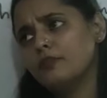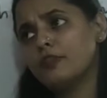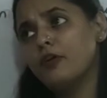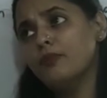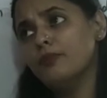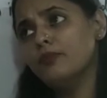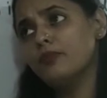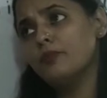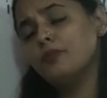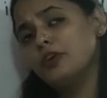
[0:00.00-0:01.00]
From
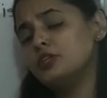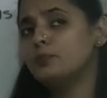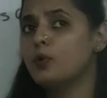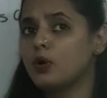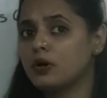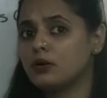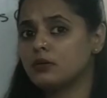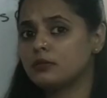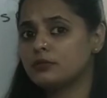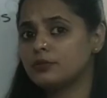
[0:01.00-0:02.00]
which book
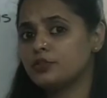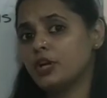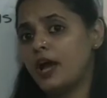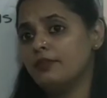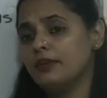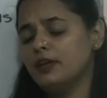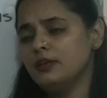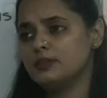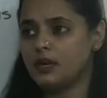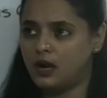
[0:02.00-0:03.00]
shall
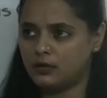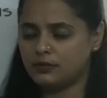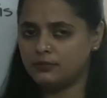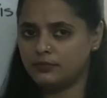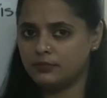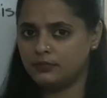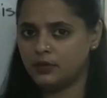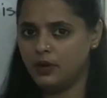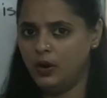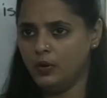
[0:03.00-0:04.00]
we start?
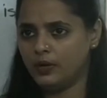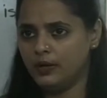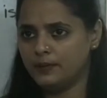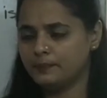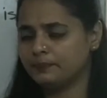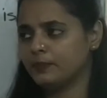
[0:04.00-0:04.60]
Okay.